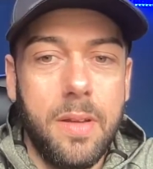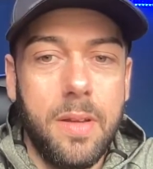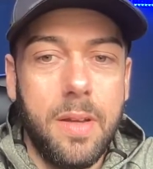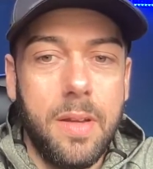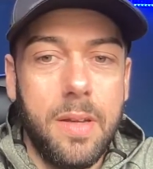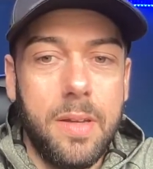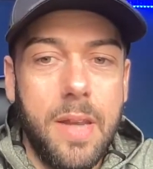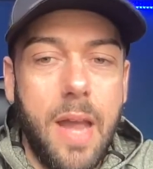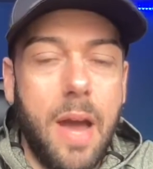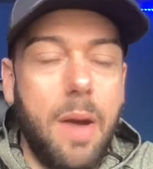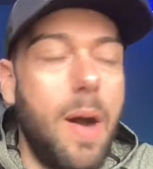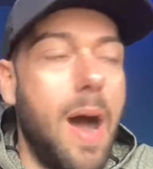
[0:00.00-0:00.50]

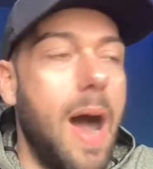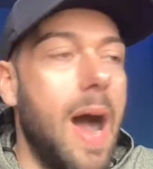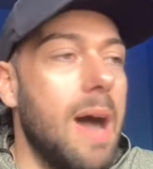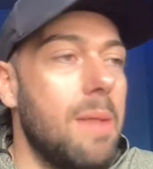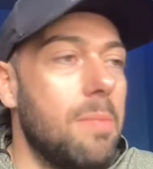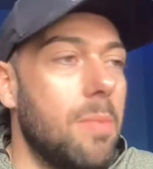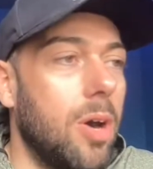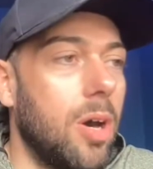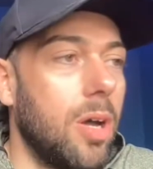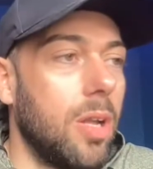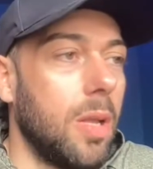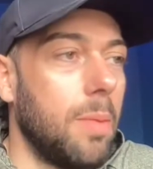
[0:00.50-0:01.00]
Now,
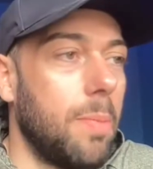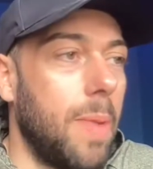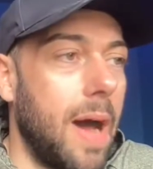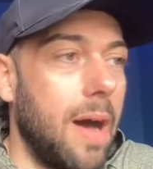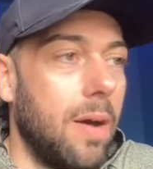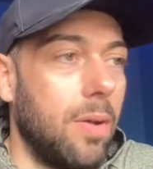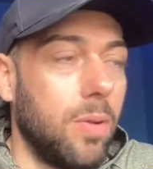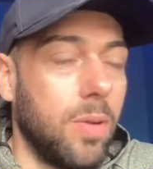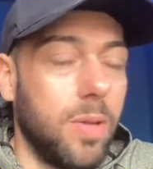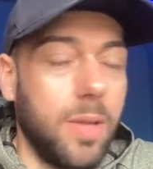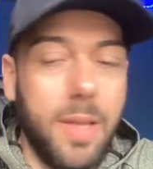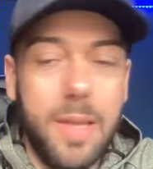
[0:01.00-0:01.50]
I'm all
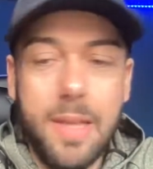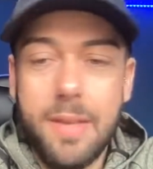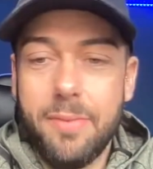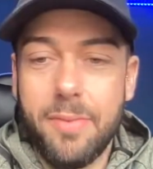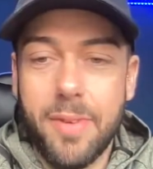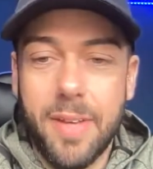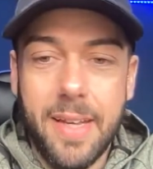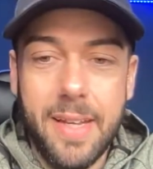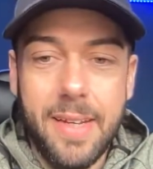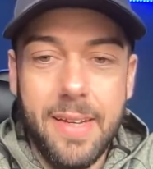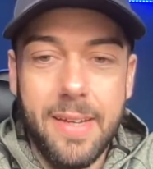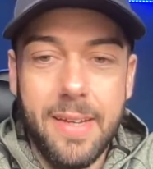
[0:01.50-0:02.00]
about
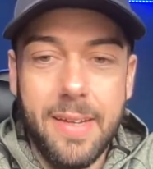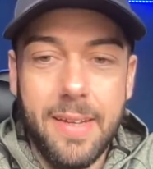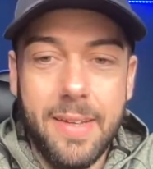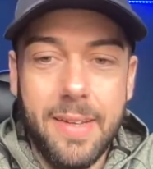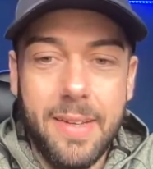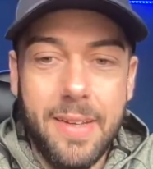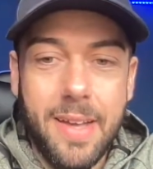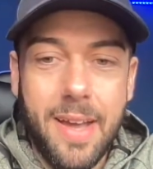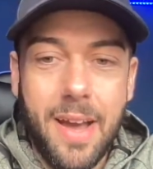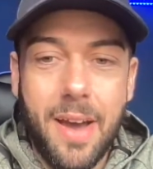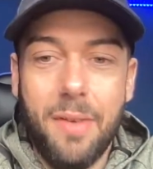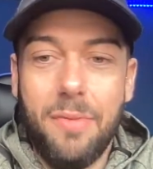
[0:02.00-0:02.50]
living
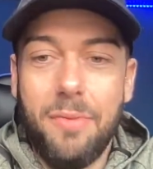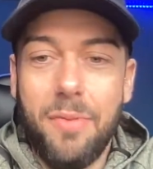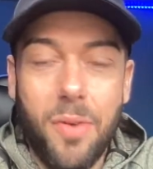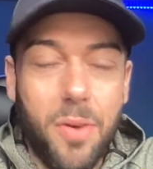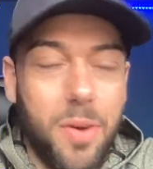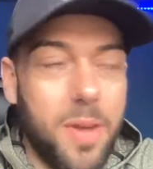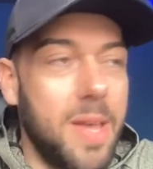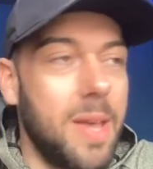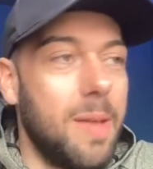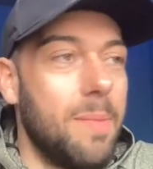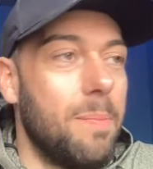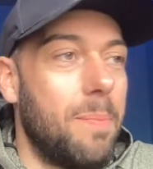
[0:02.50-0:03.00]
a
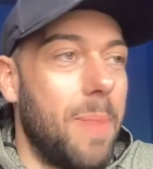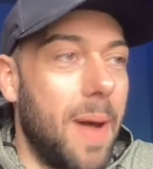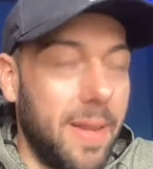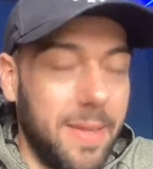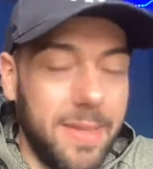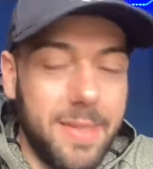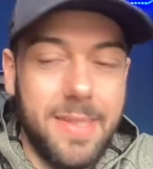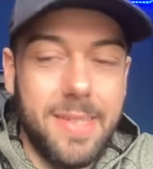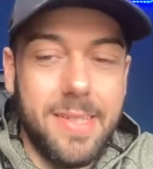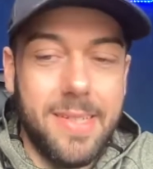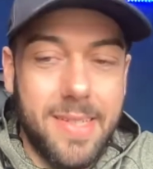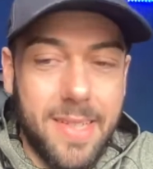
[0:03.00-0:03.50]
fucking
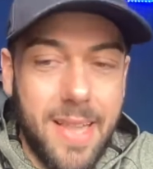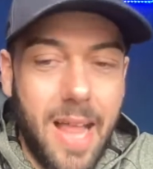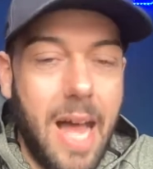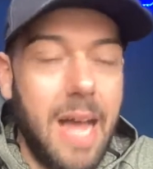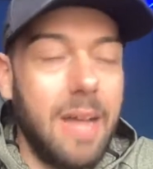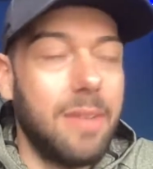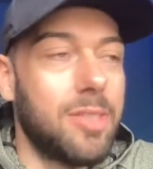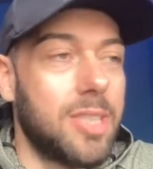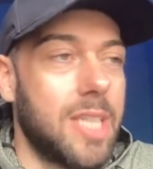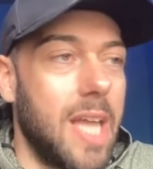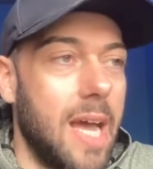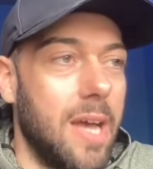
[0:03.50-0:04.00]
balanced
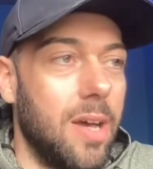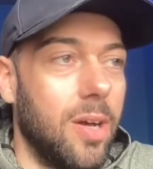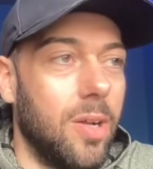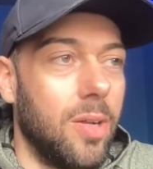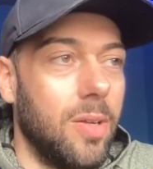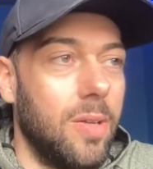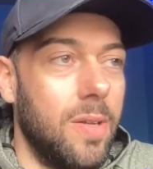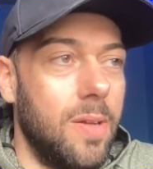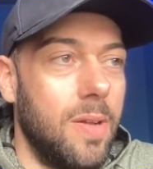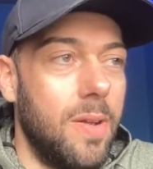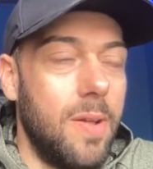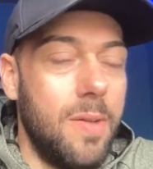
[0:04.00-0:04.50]

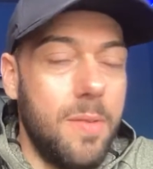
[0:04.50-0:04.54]
lifestyle.